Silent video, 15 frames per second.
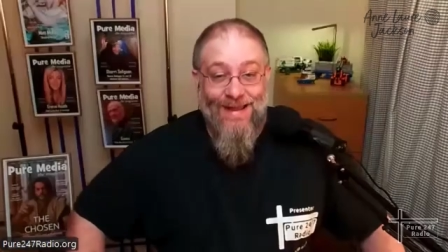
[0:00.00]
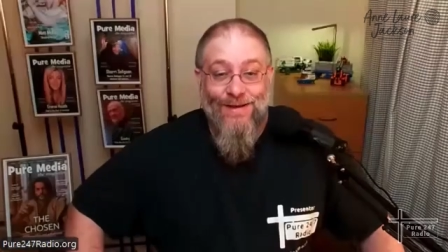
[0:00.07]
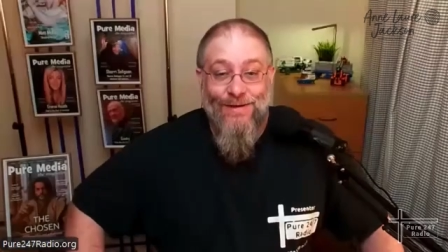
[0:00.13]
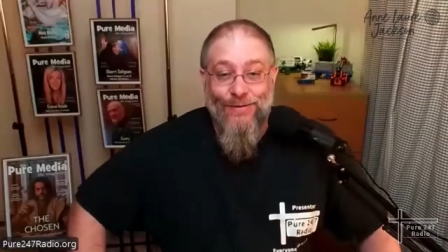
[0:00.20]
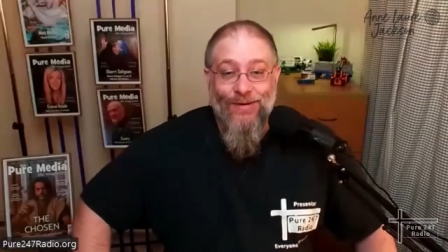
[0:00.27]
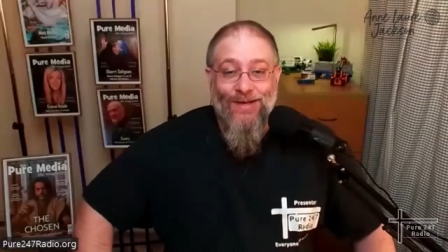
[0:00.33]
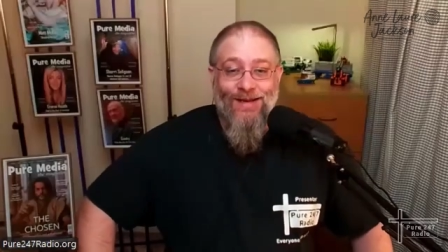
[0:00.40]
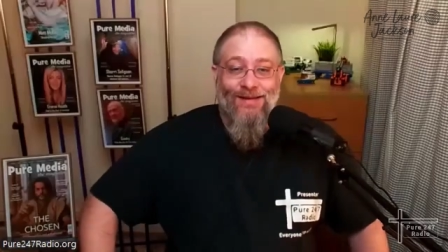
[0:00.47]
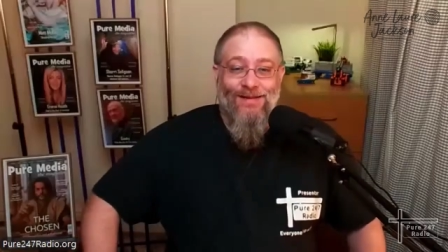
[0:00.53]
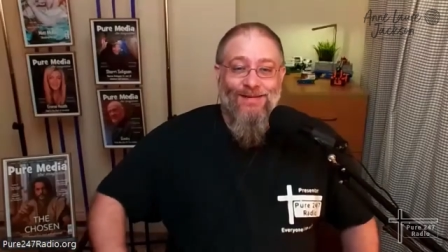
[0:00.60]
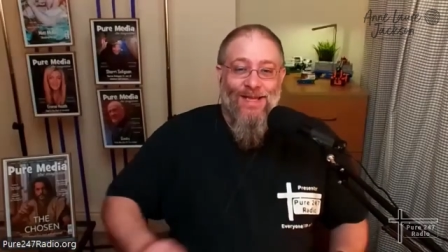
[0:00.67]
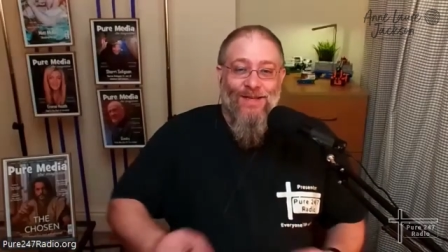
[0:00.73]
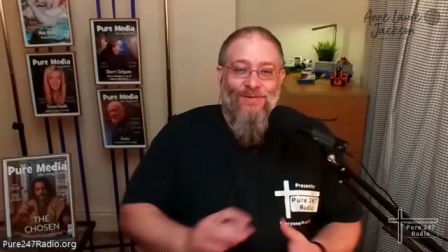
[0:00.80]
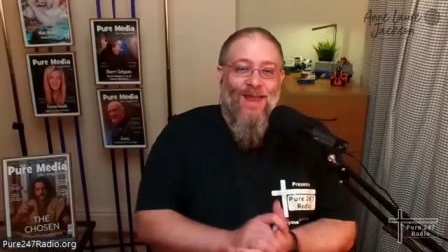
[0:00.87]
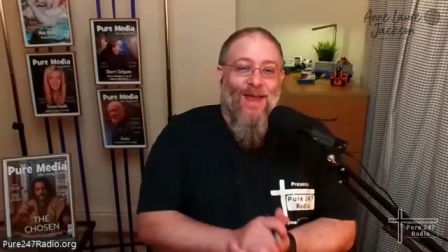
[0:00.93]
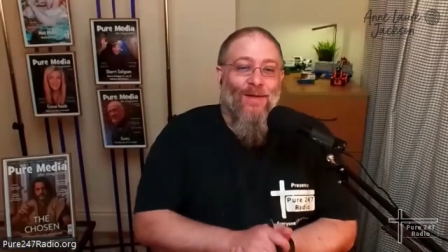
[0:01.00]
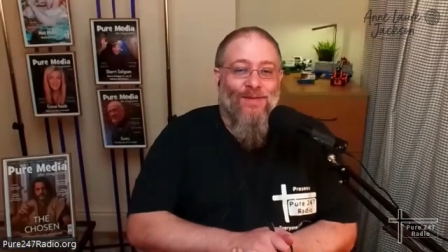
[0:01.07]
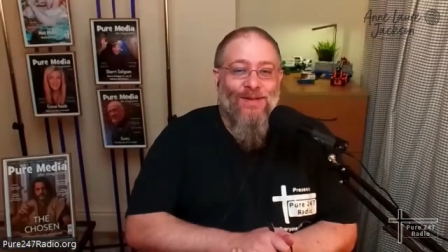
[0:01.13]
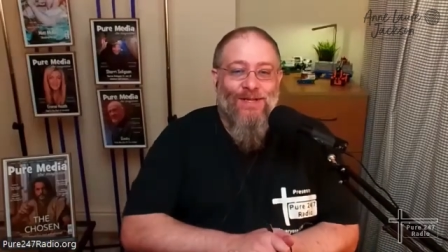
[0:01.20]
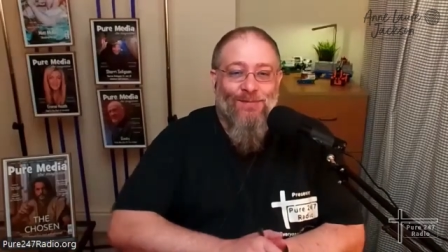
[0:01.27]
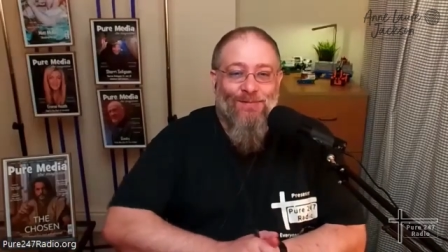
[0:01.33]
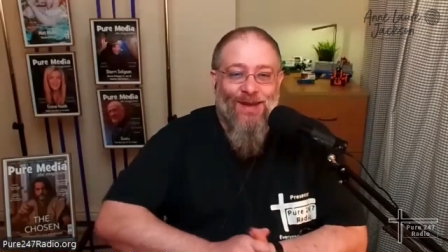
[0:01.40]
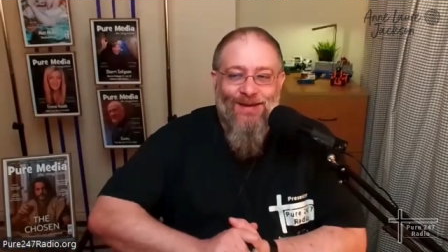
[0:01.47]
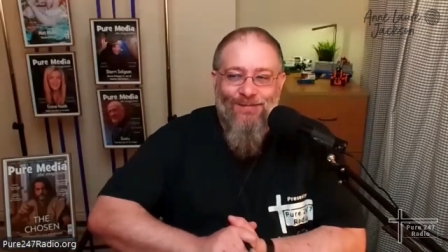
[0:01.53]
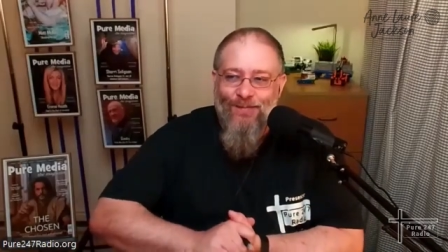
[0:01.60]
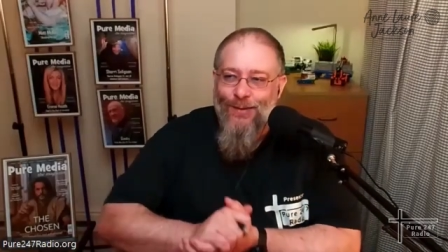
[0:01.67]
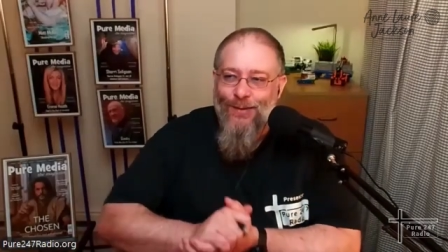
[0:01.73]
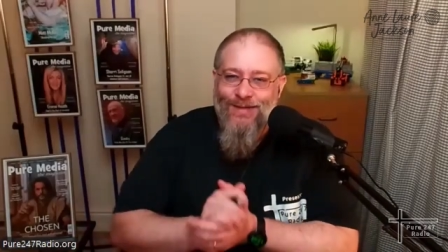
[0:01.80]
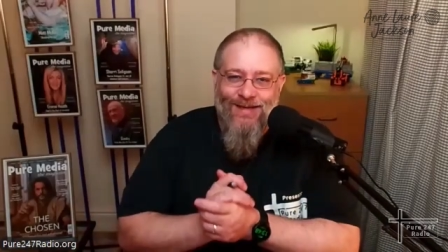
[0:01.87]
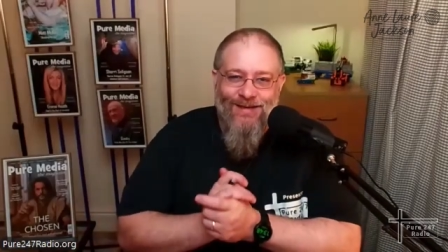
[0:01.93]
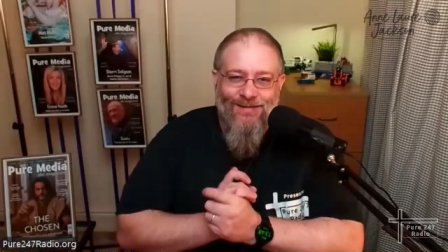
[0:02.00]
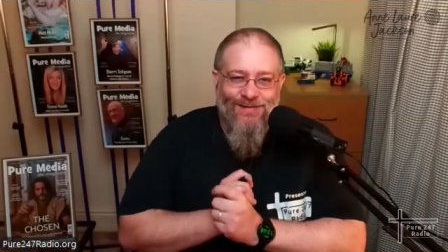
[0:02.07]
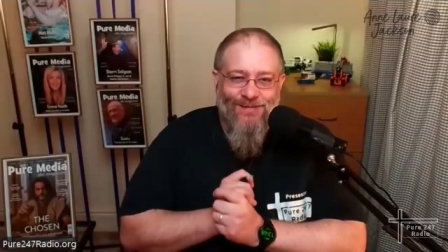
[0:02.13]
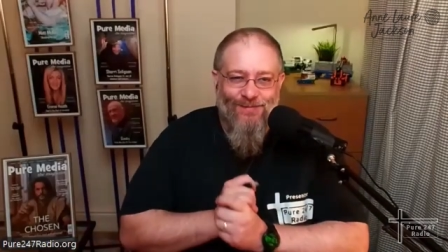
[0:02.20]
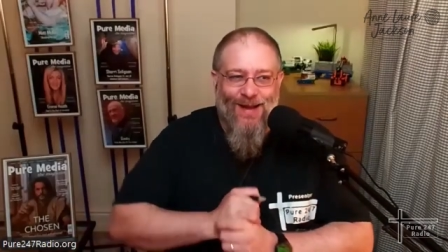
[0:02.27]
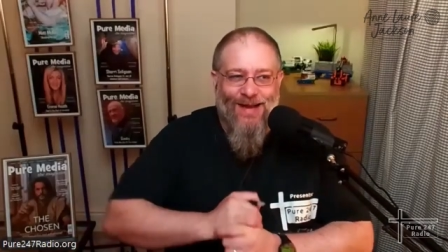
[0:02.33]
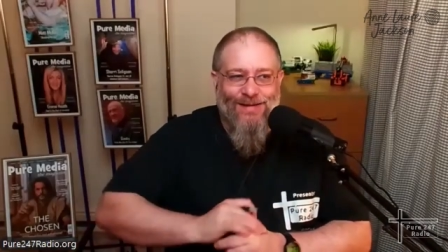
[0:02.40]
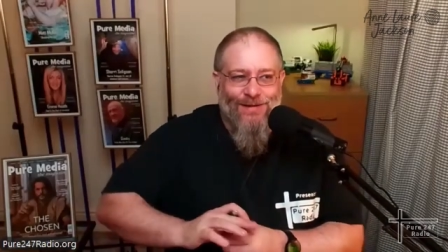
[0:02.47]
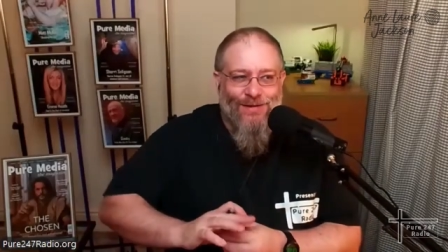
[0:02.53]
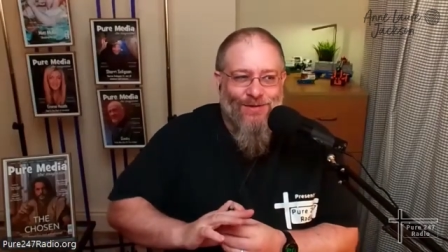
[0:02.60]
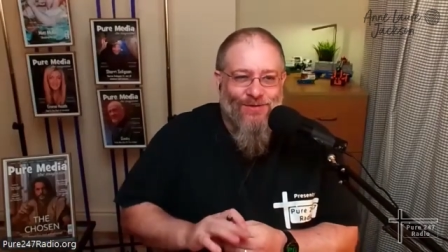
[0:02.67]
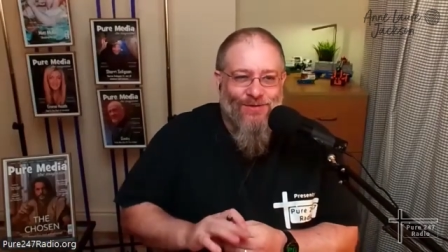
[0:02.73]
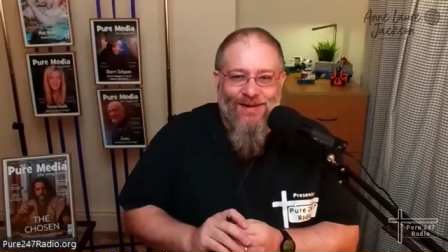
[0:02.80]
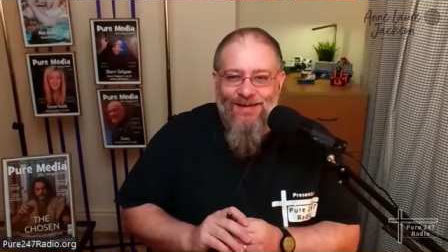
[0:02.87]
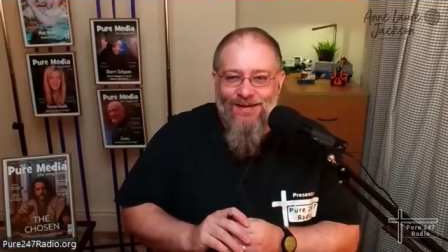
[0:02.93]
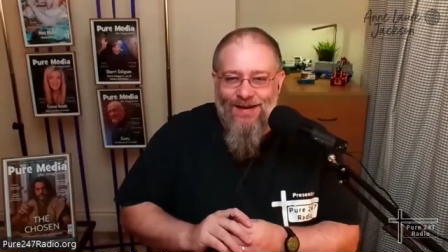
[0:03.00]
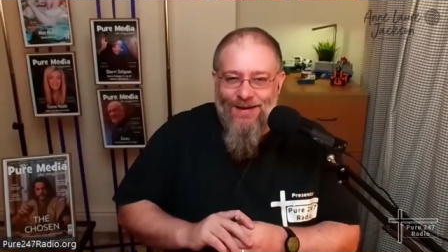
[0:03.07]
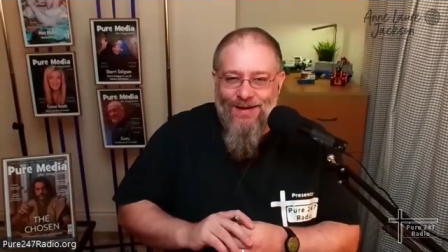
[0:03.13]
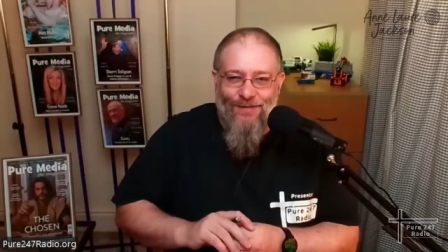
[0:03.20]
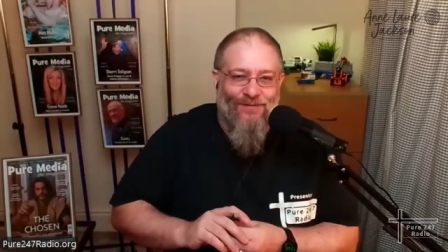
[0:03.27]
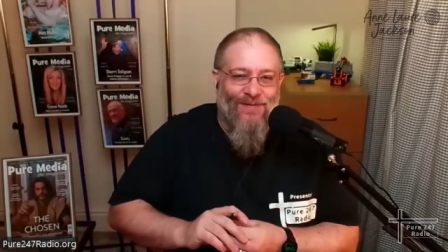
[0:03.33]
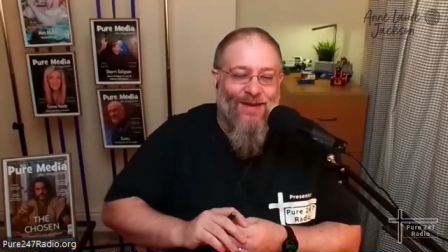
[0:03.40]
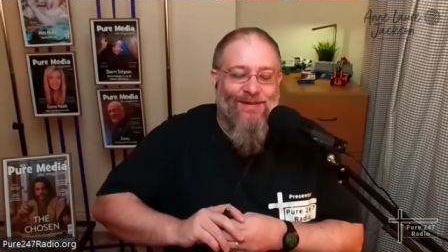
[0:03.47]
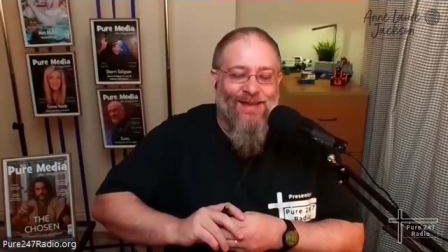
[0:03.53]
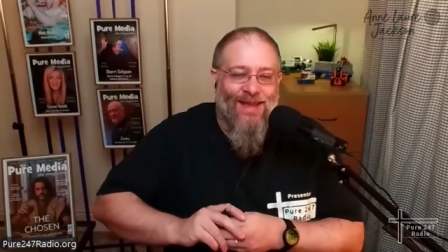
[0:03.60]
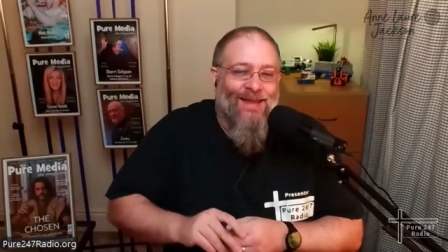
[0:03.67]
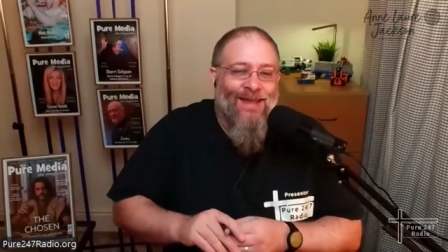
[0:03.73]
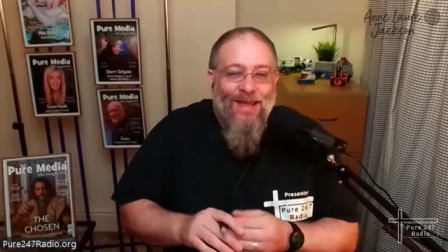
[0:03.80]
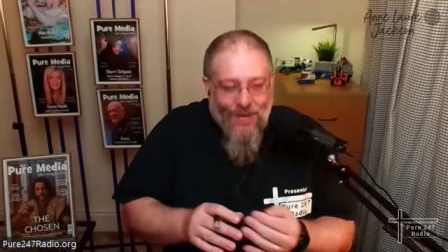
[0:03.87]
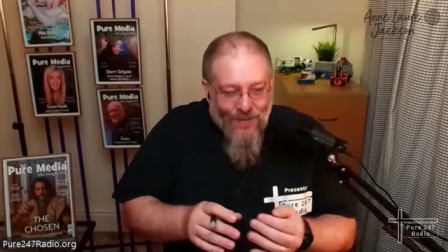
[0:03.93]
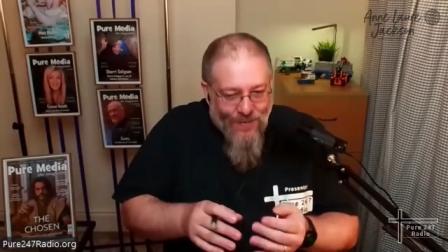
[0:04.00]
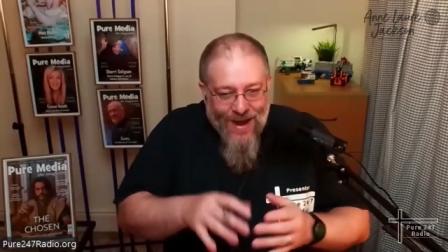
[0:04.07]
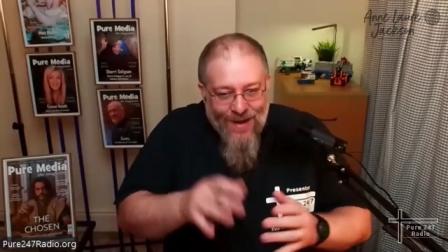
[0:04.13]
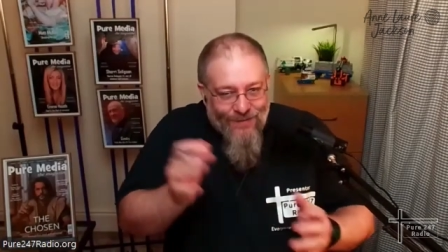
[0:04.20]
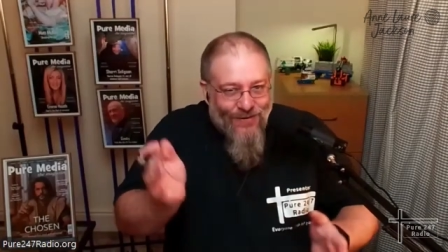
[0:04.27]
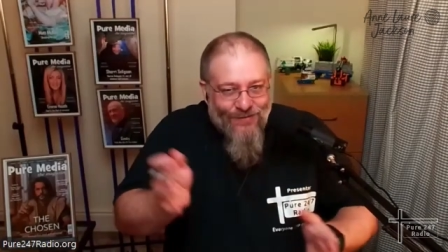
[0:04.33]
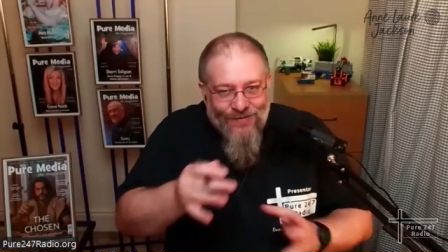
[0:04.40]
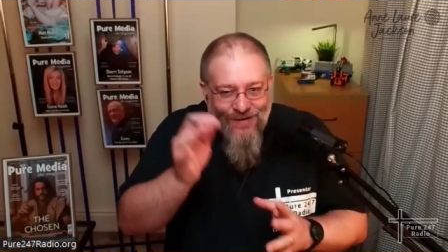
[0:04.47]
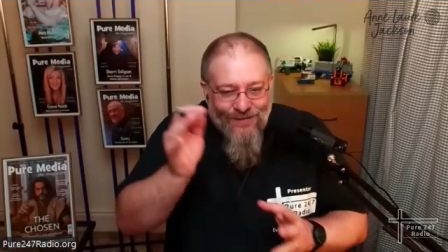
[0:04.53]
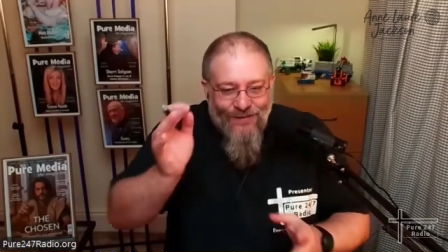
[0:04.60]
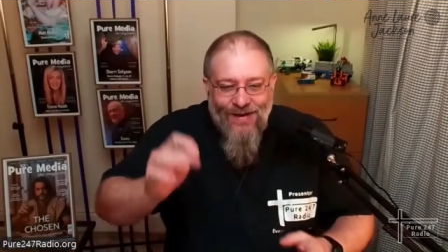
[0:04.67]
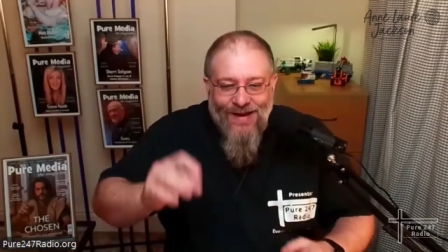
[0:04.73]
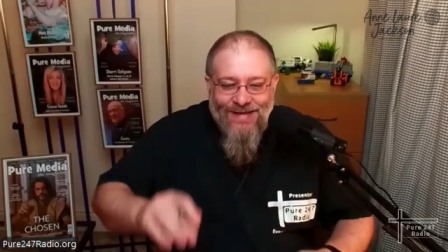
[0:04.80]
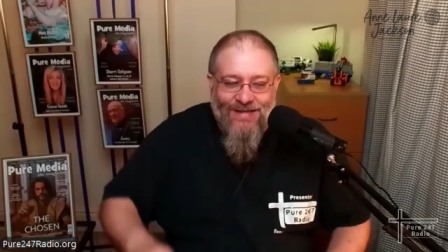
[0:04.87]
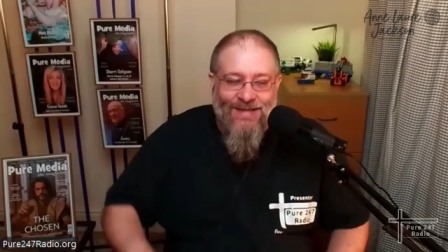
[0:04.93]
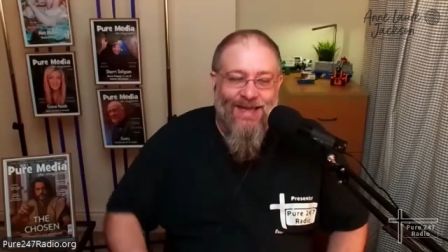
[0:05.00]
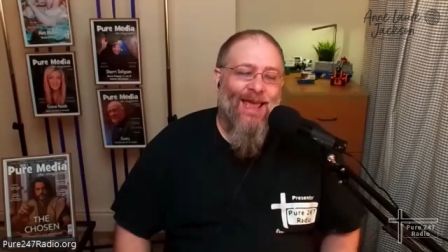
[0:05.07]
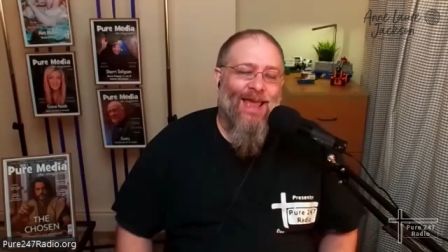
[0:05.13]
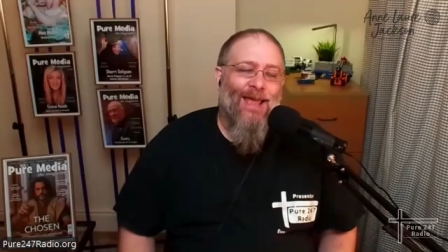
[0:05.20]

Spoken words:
enjoyed sensory healthy shipping, boating, passengering, I don't know, ferrying, whatever the right phrase is.